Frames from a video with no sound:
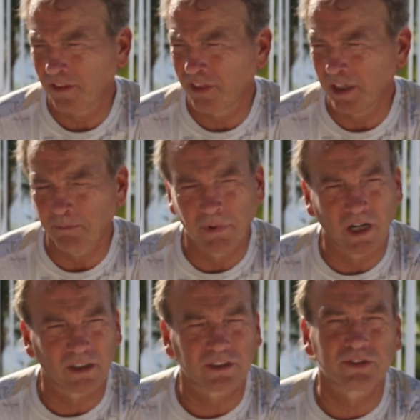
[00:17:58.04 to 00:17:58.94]
theme
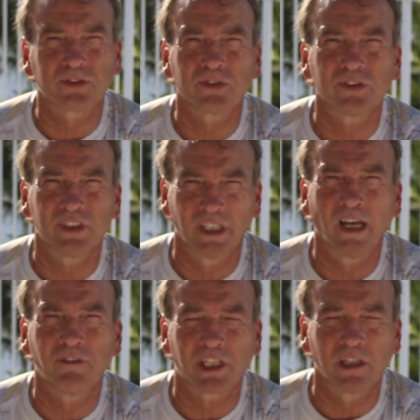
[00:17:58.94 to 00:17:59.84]
parks that
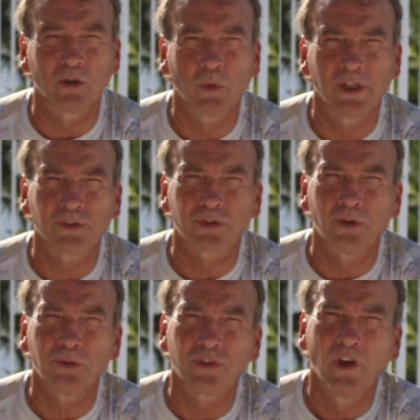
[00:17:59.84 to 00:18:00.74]
have the killer whale
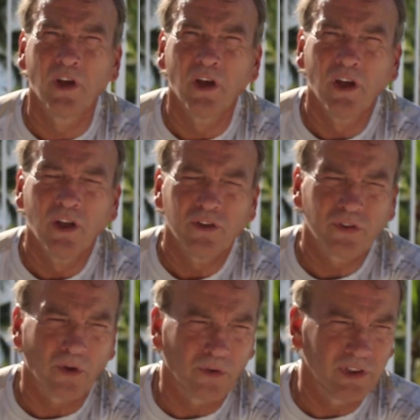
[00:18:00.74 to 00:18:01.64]
shows.
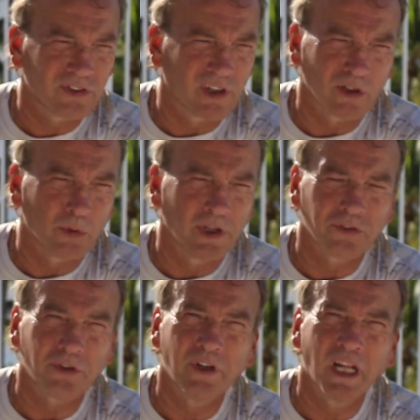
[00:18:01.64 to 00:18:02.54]
So these killer
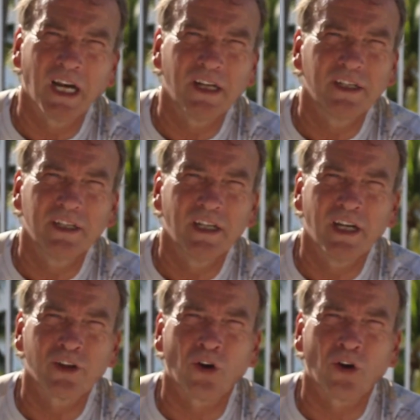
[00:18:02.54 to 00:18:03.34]
whales are not at